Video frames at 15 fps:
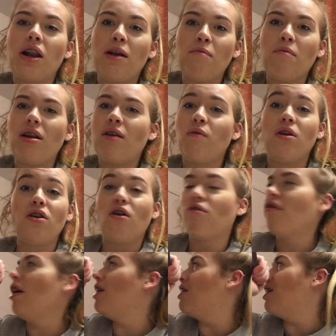minutes? We're not
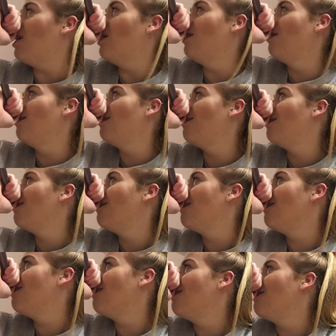ready.
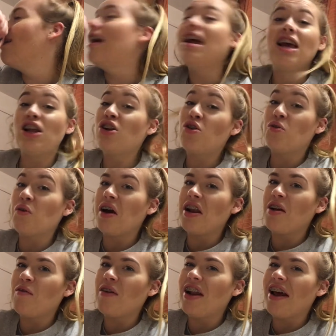In
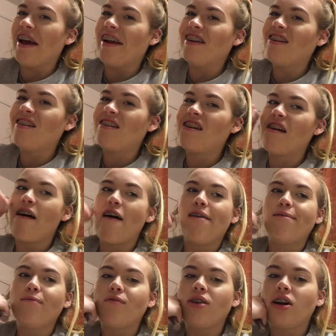20 minutes,
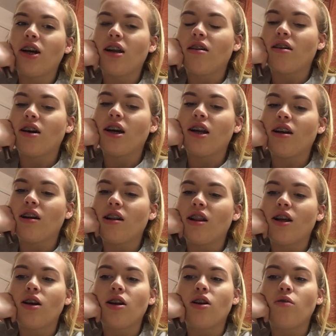I'm very excited, and
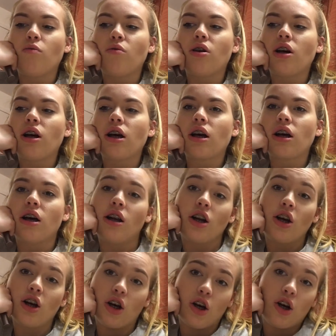then we're
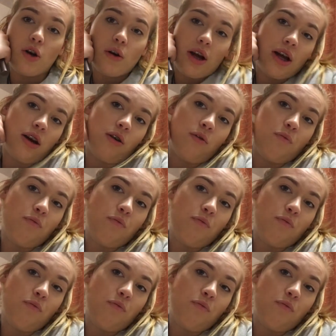gonna go out,